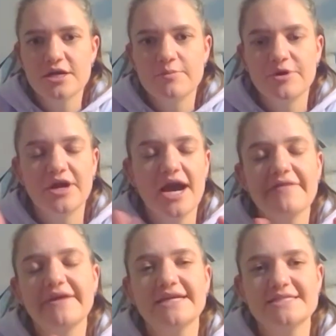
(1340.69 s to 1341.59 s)
You
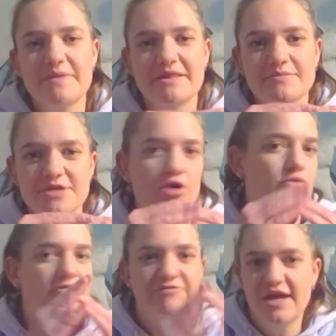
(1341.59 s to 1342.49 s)
can't then expect them to
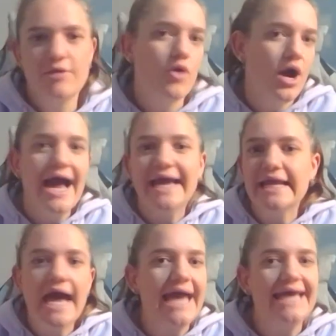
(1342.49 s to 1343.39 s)
hold it for like what,
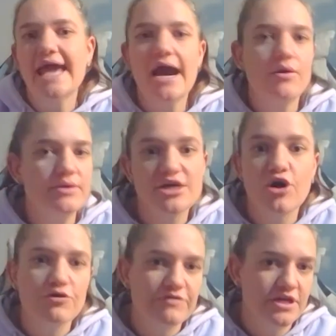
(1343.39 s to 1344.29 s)
eight hours
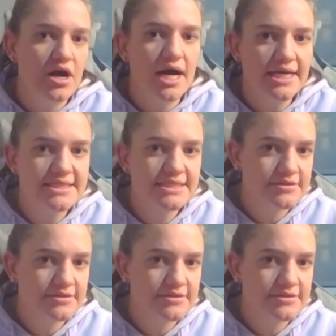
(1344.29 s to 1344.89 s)
overnight